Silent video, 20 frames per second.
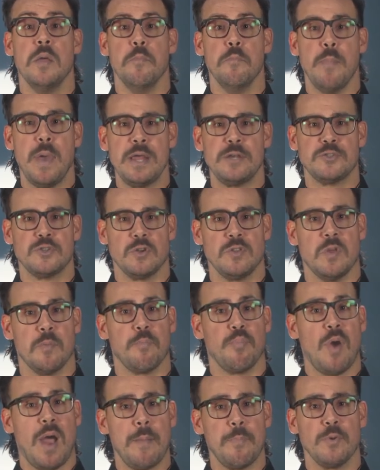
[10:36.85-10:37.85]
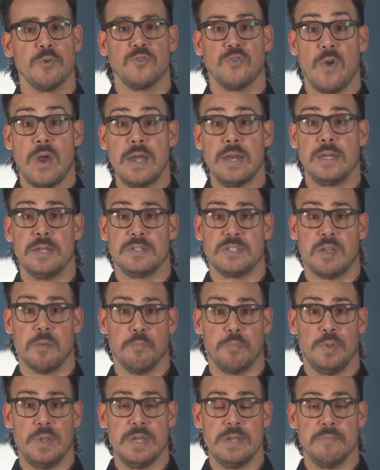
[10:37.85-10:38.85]
make sure the proper training is
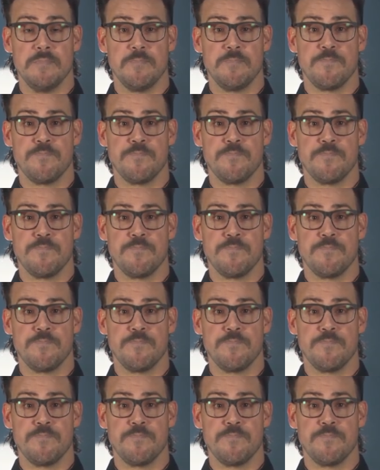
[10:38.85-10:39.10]
complete.